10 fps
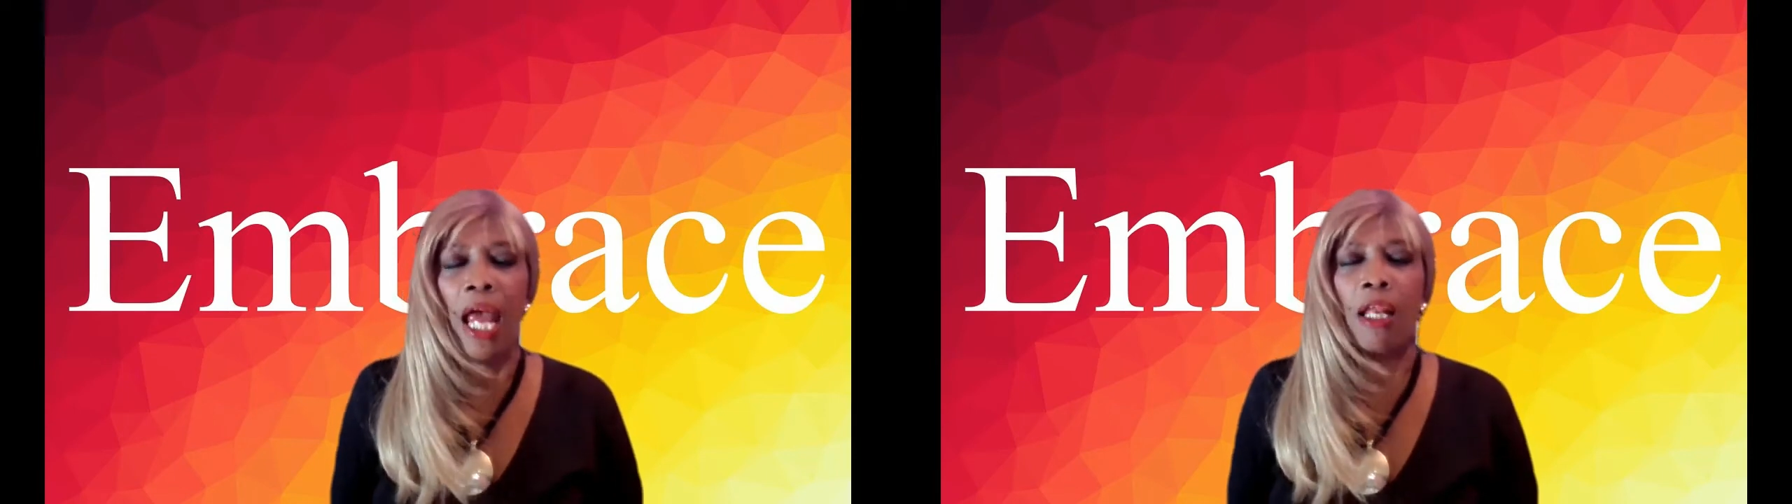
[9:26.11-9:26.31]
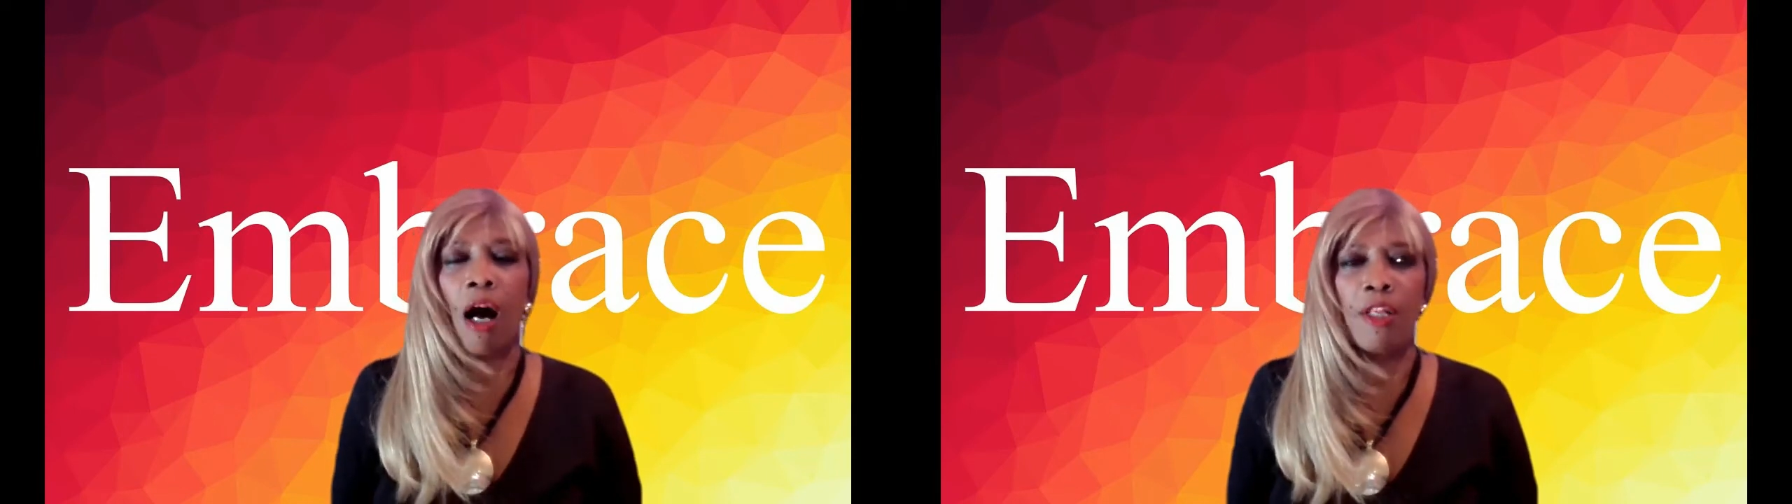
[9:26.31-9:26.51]

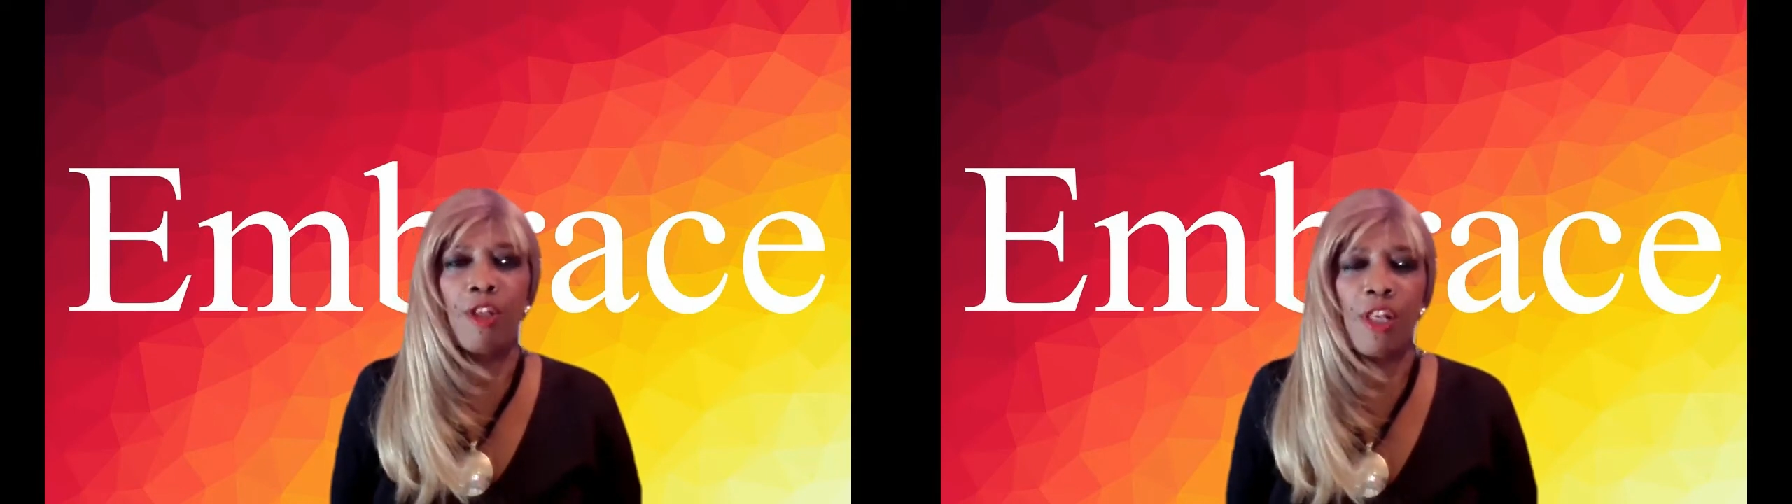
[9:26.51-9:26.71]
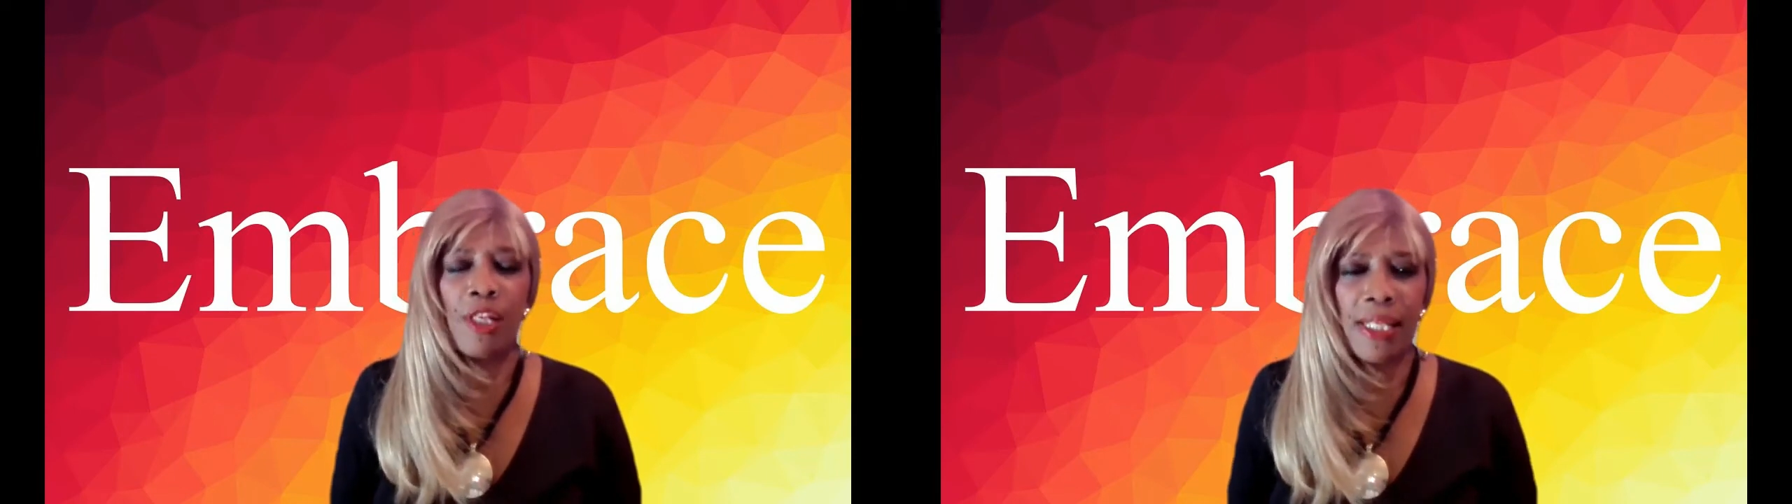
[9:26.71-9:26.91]
And
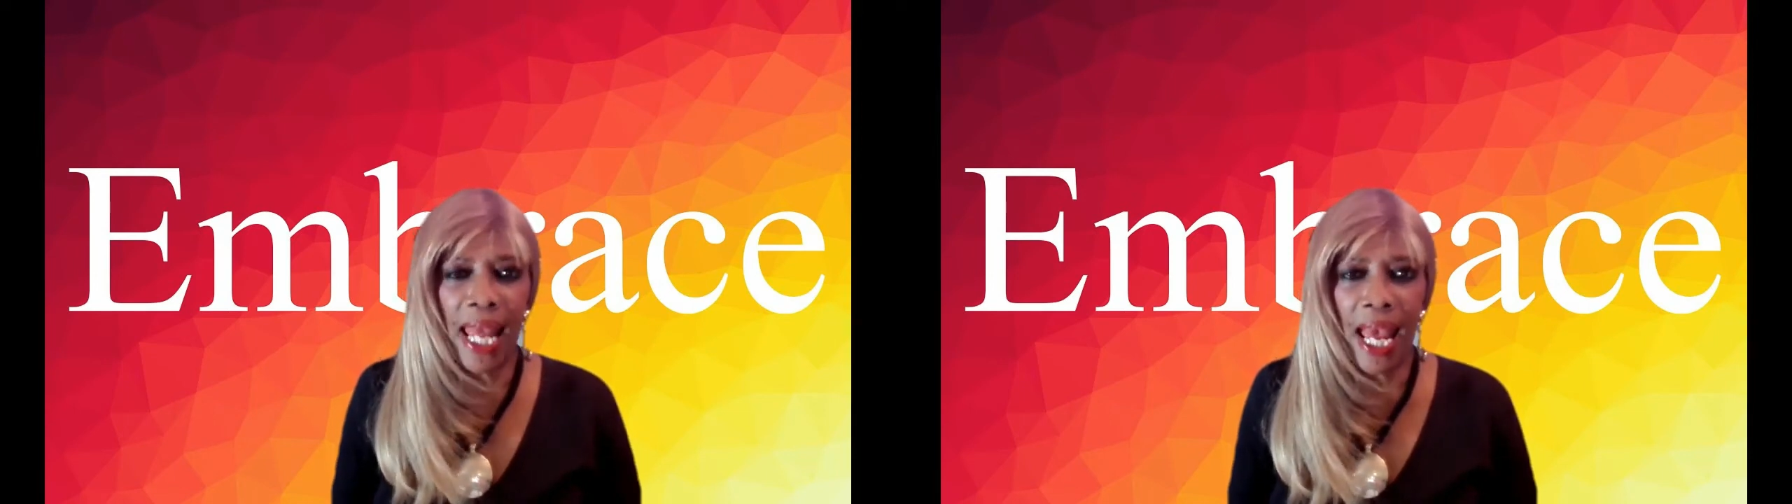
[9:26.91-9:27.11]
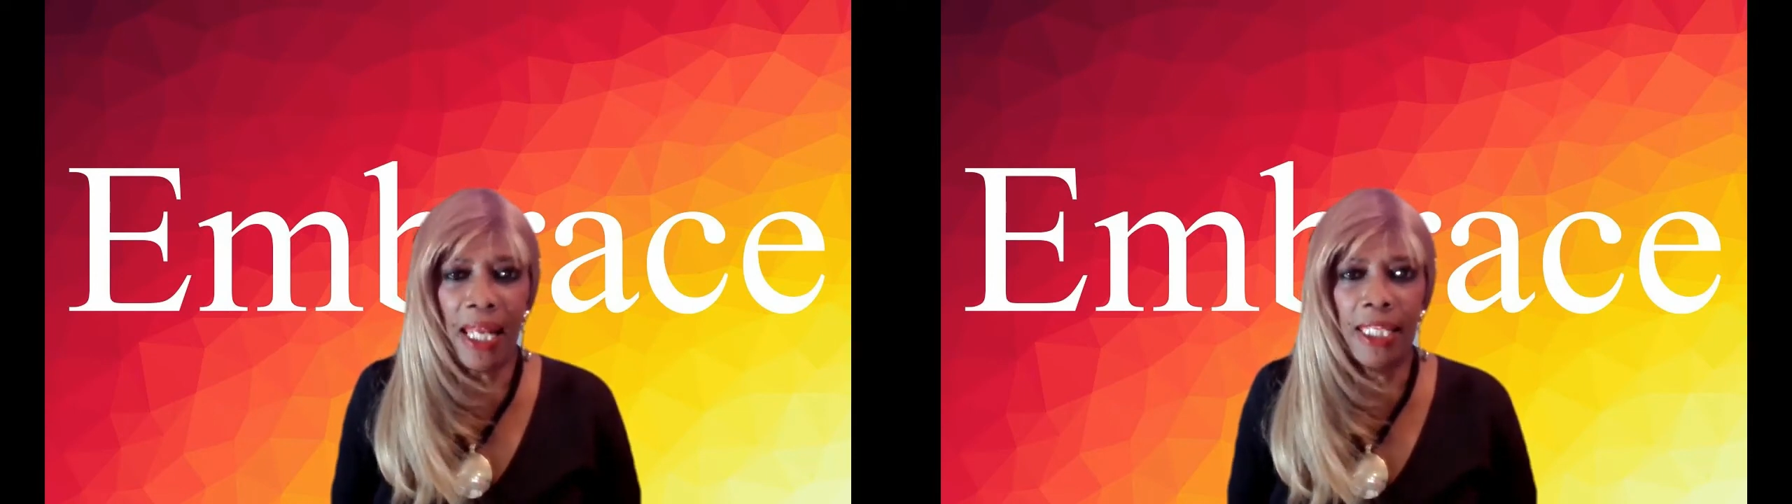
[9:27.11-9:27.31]

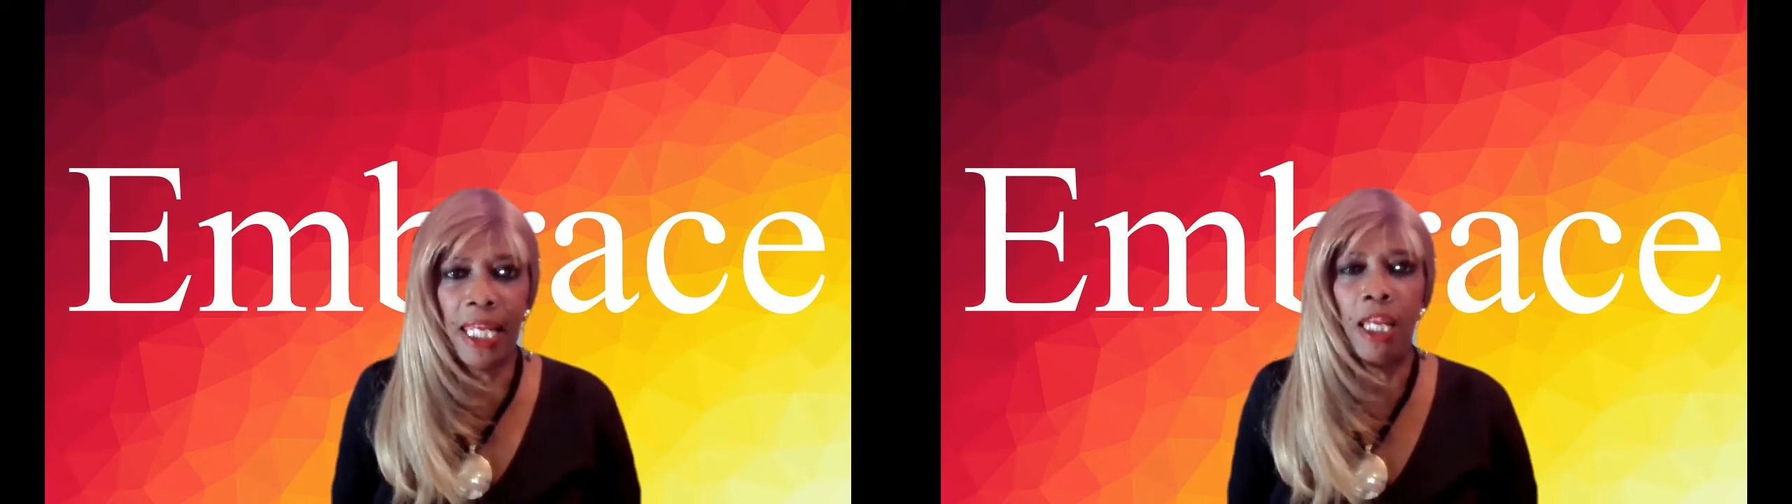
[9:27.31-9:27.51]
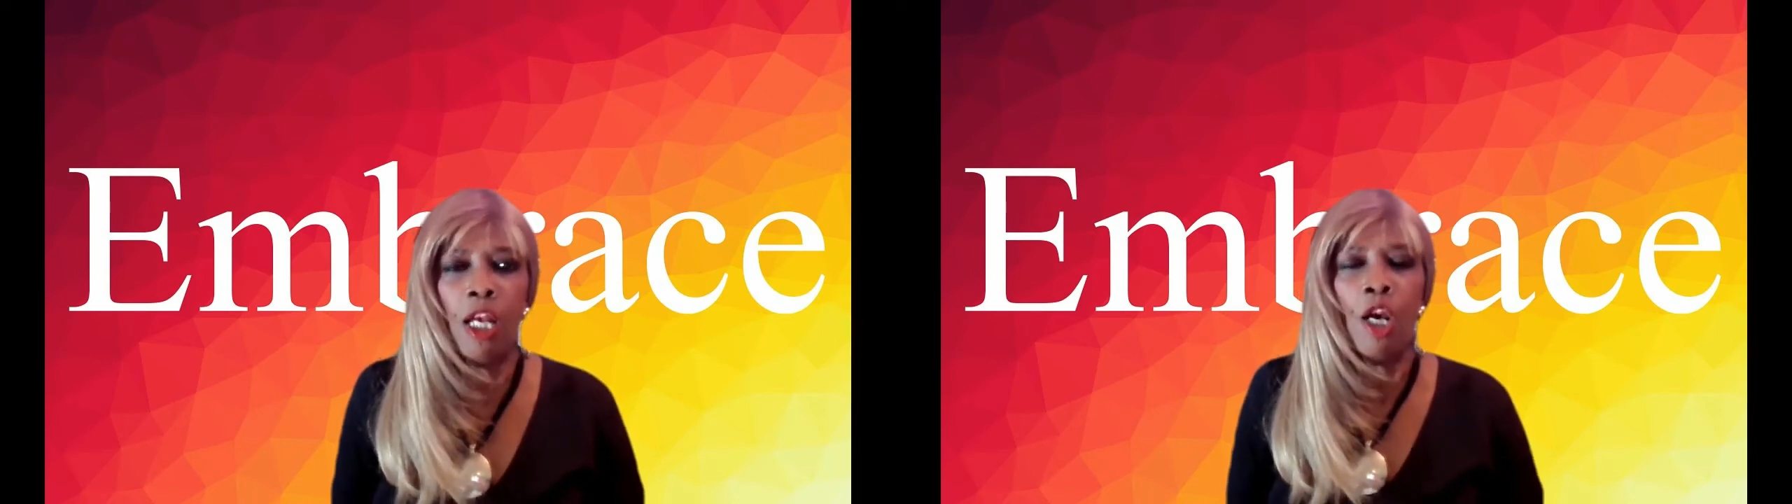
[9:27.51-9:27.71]

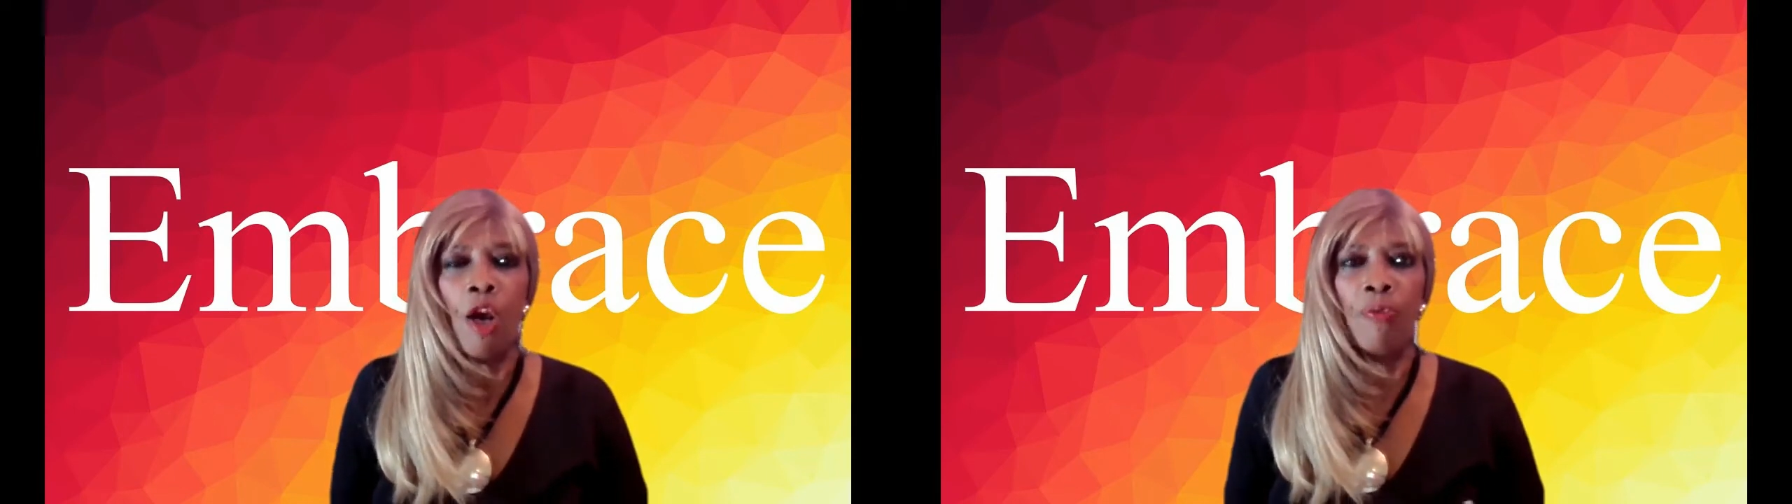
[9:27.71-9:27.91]
understanding,